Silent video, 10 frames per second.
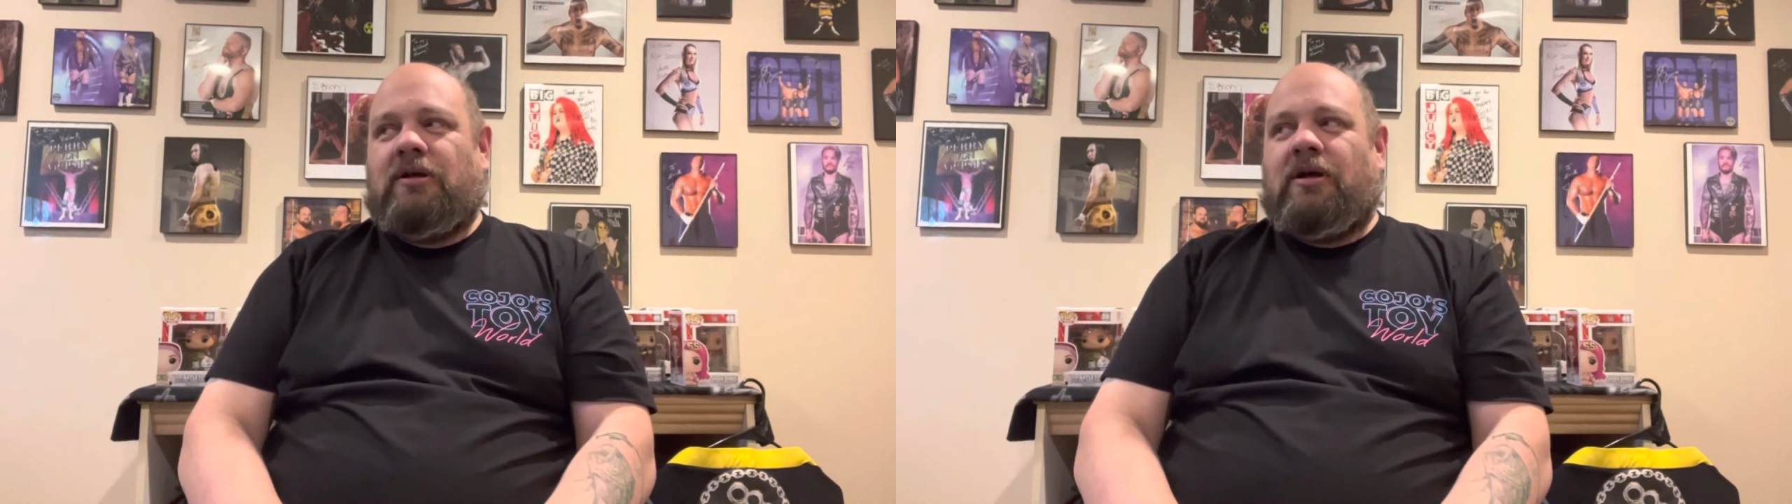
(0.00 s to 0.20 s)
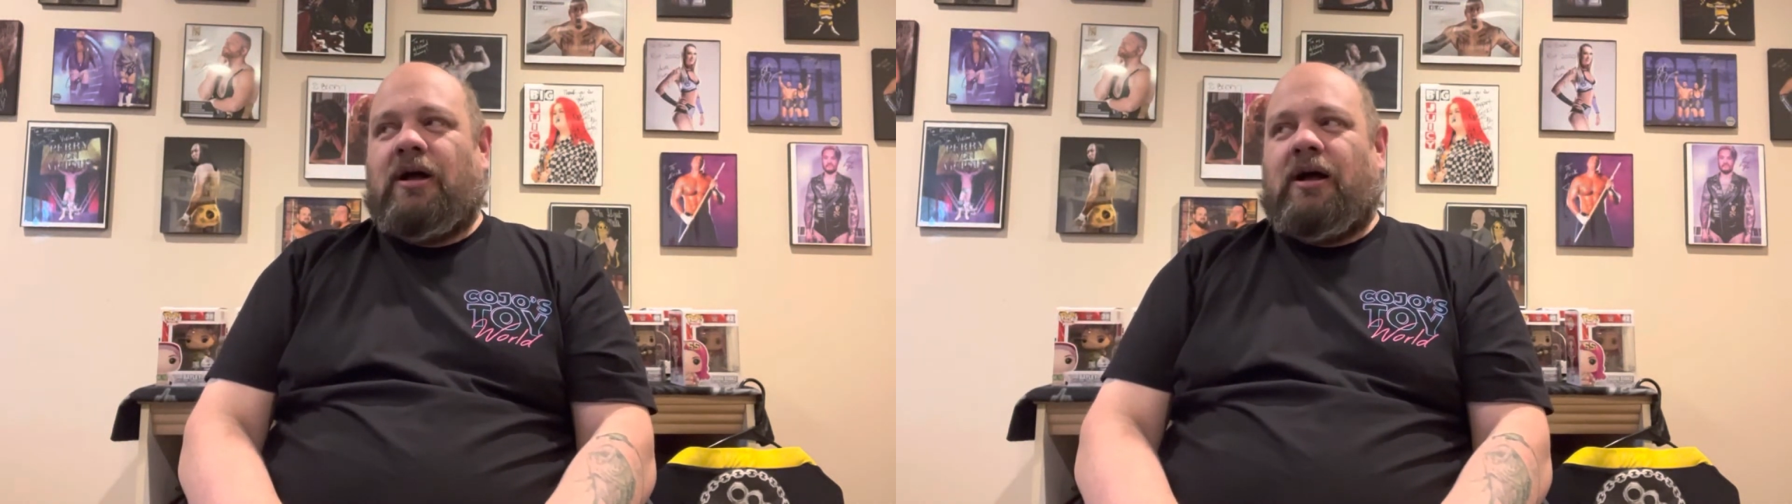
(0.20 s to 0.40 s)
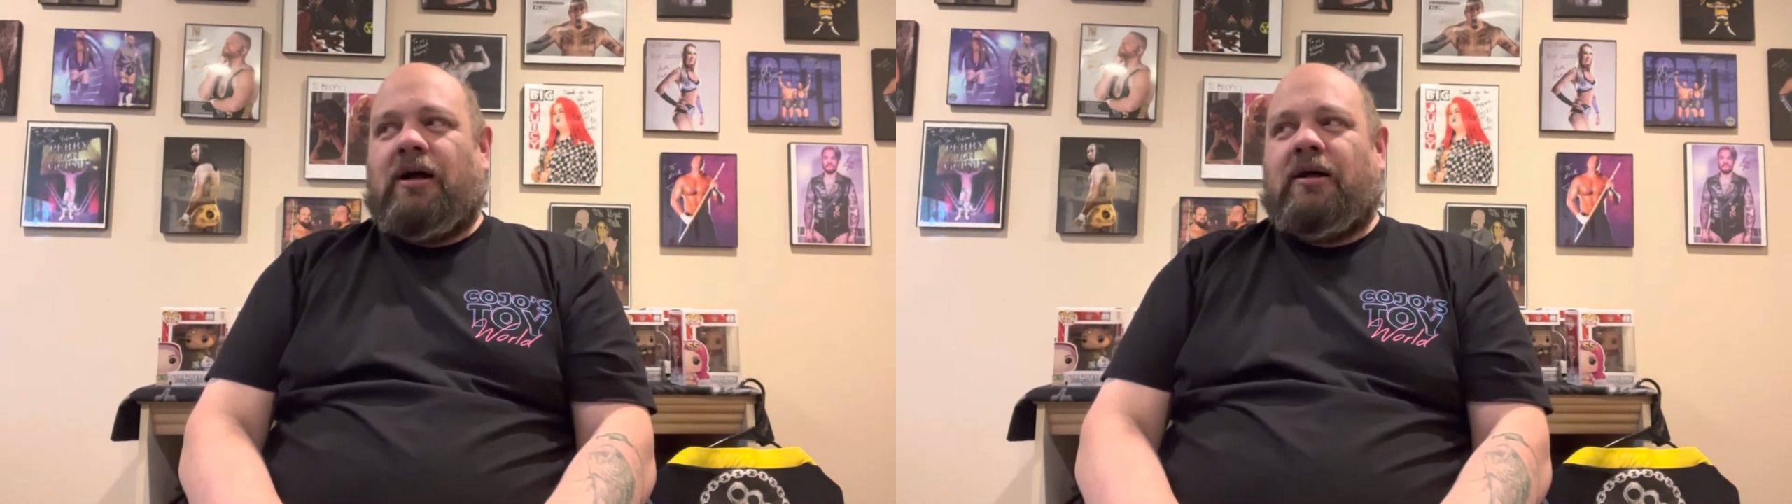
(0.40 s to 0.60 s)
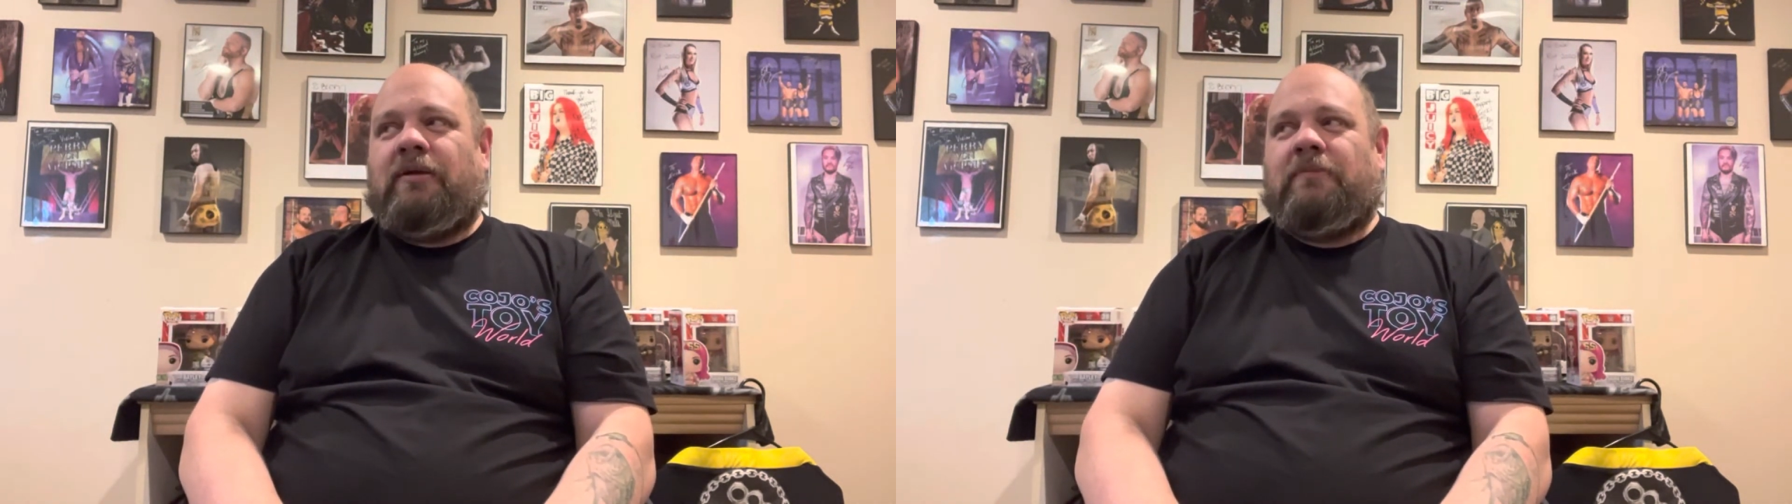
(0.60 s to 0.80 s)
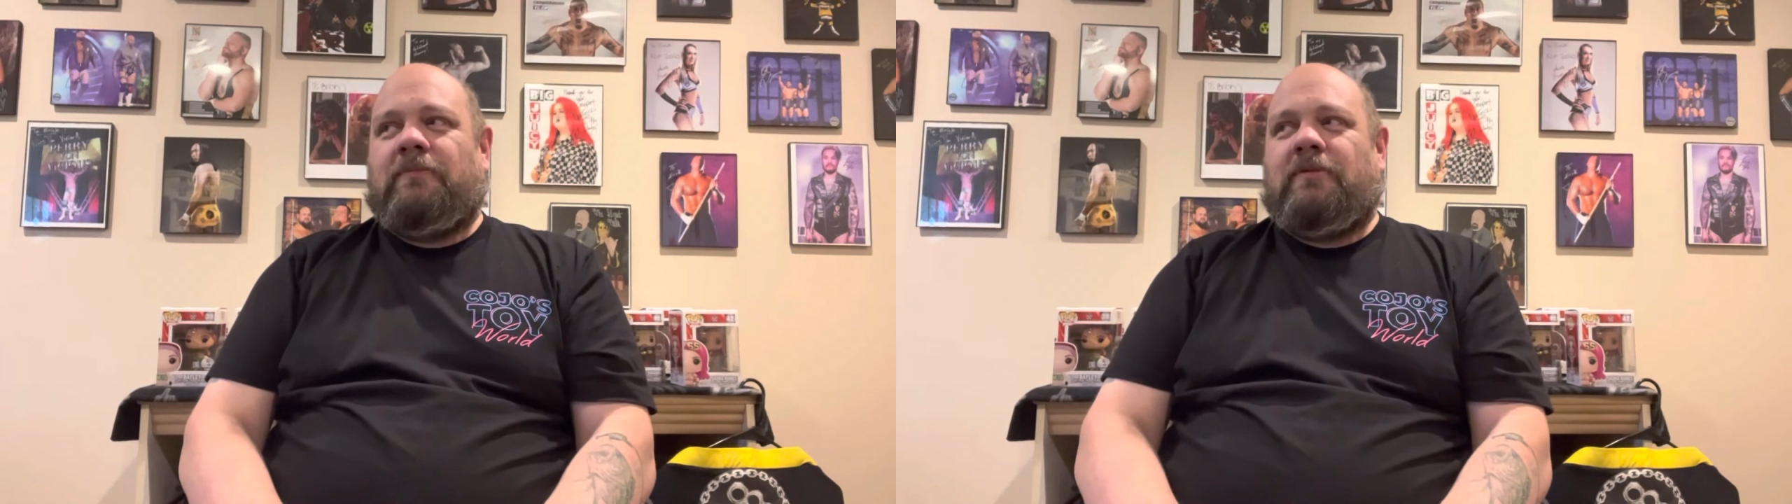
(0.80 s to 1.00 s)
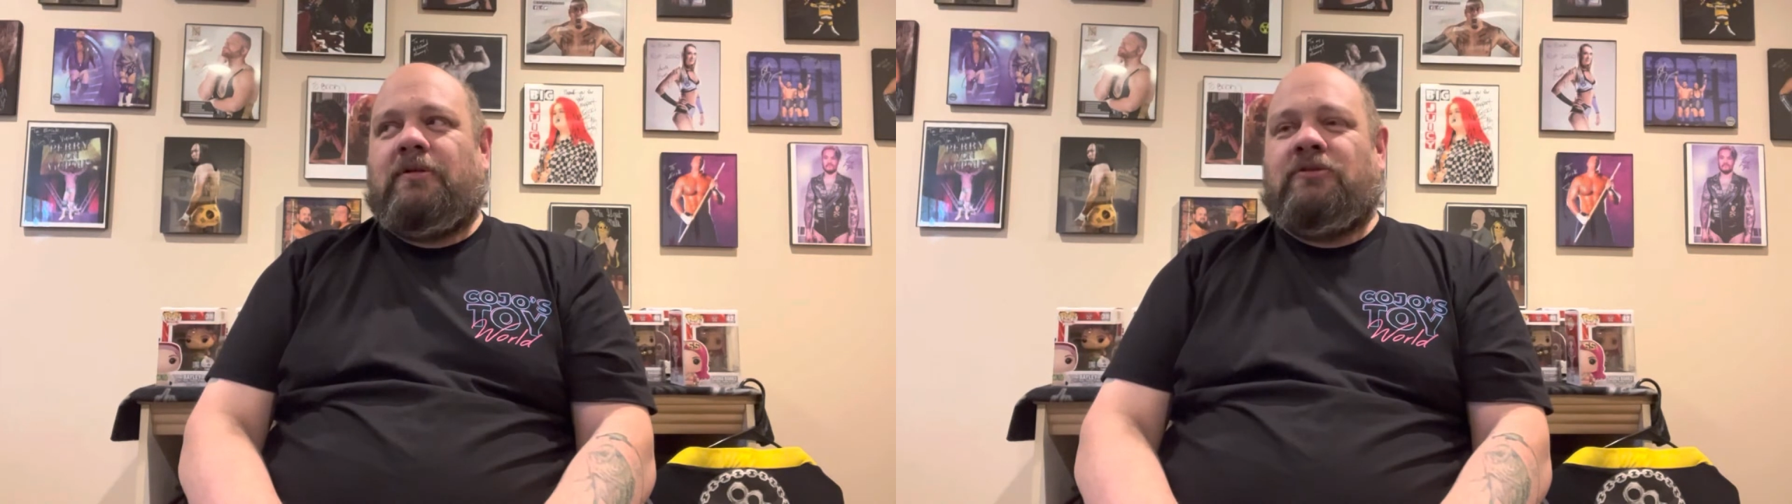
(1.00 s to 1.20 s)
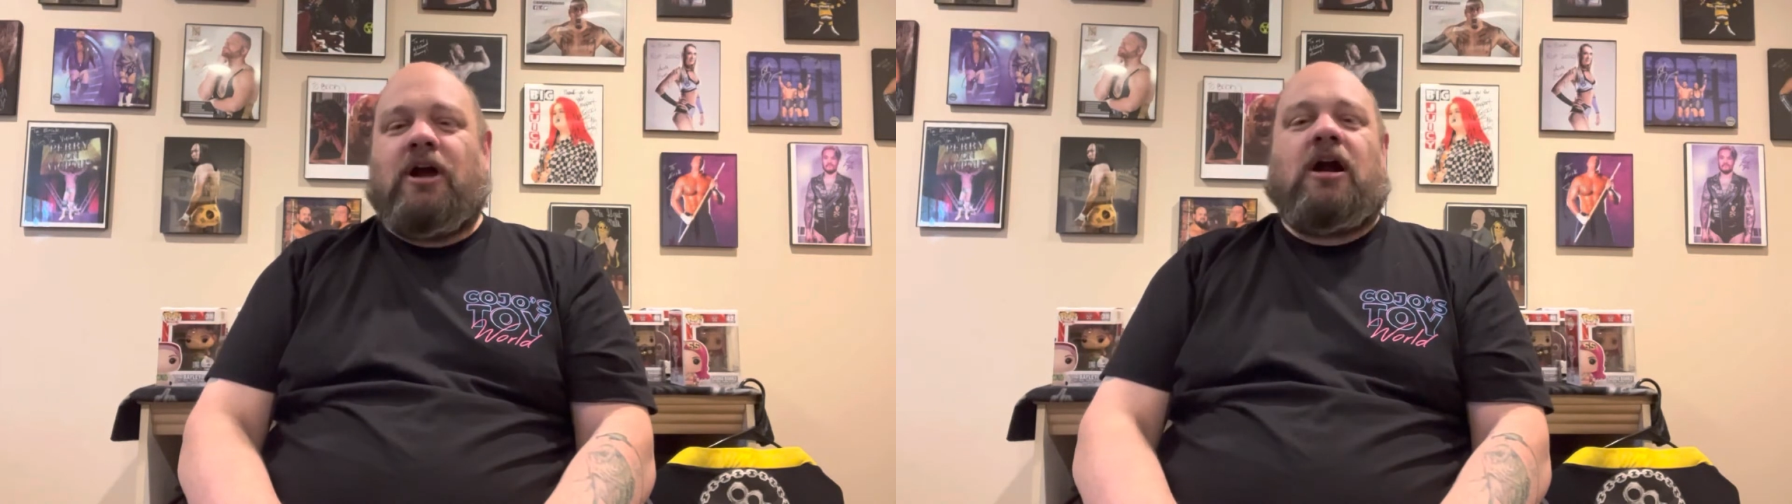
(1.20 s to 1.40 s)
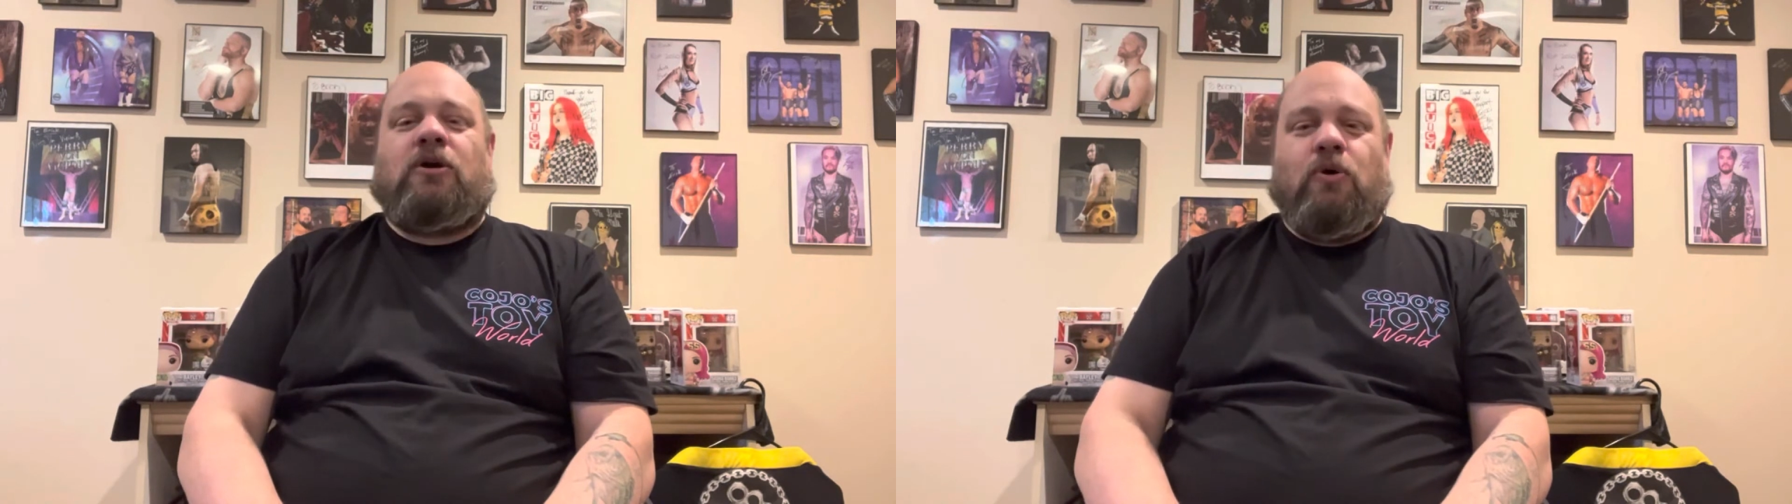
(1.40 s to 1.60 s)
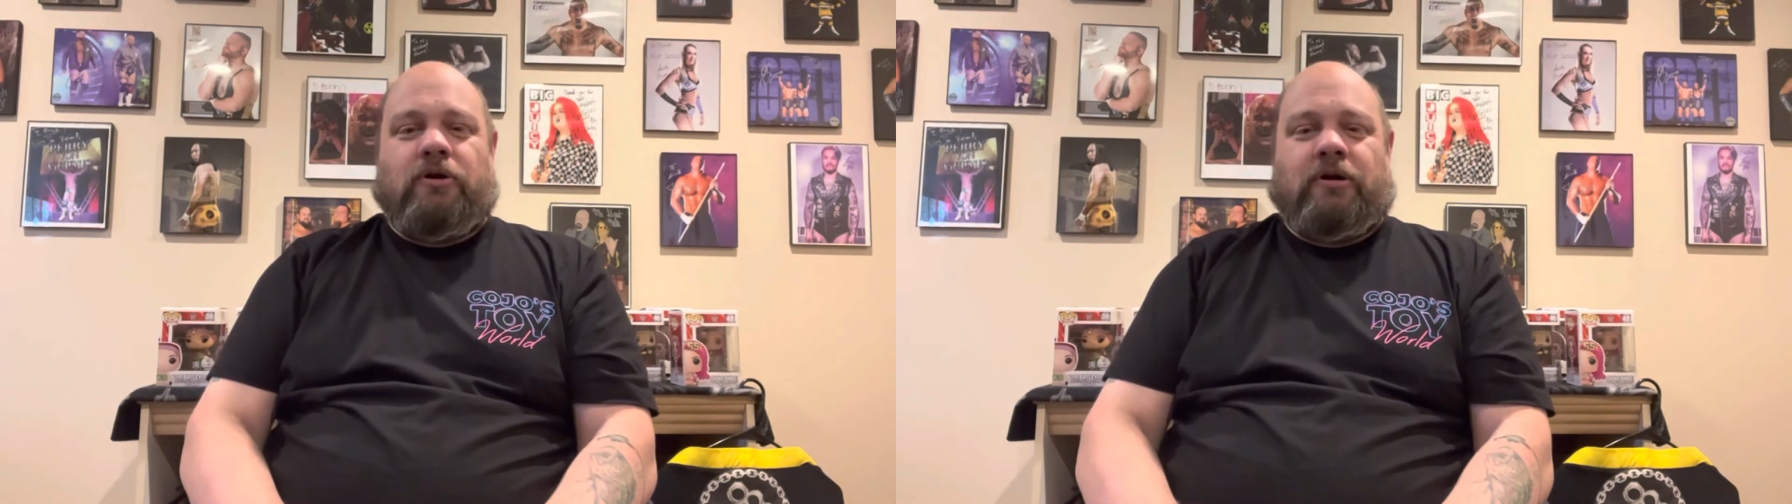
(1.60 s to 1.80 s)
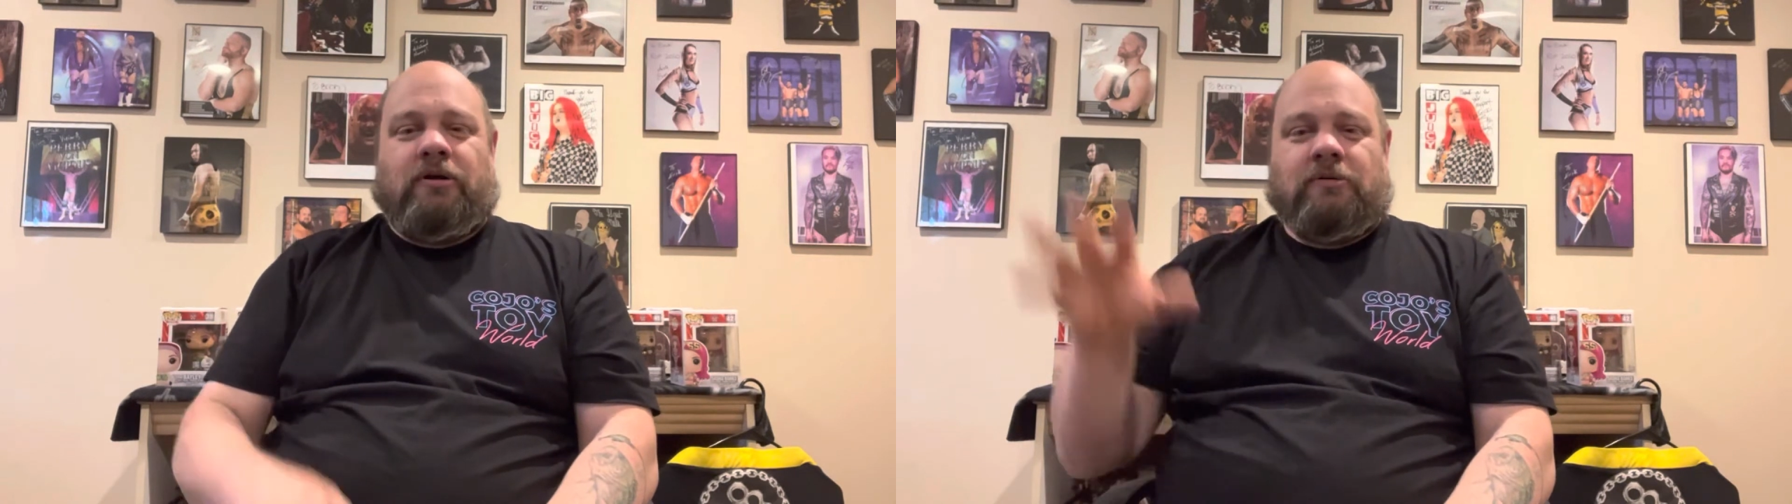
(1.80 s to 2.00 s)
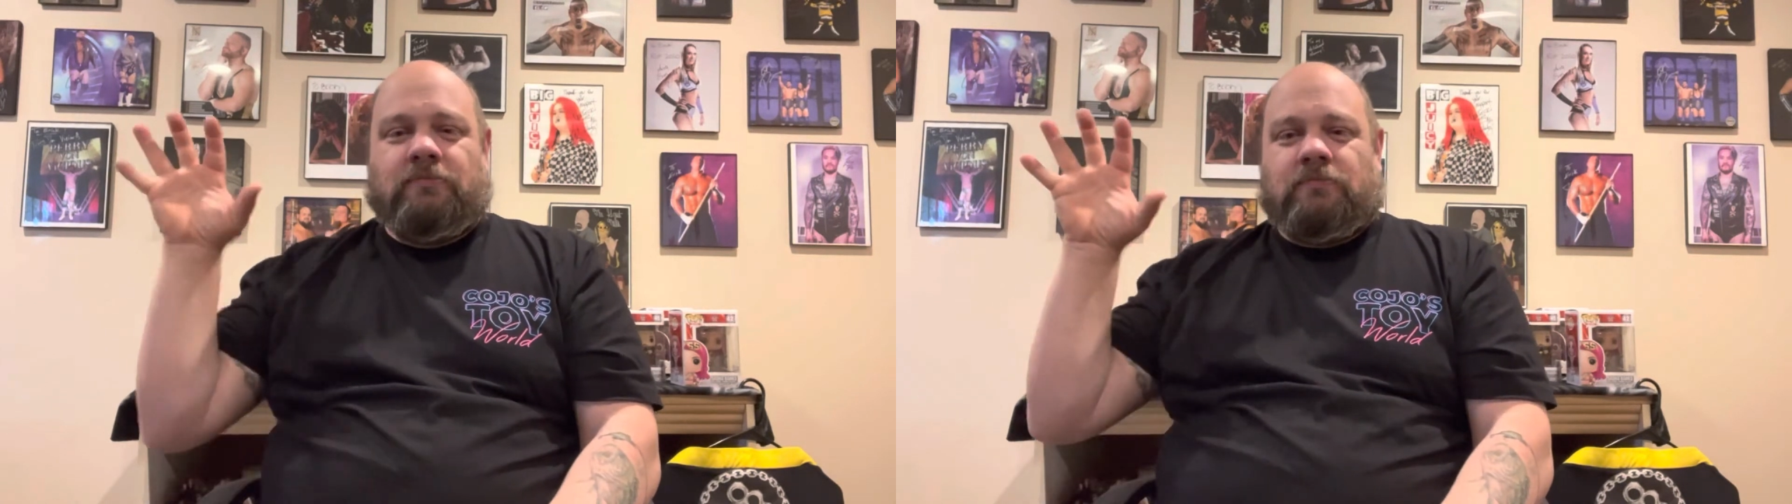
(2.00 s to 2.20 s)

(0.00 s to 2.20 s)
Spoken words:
Dark Order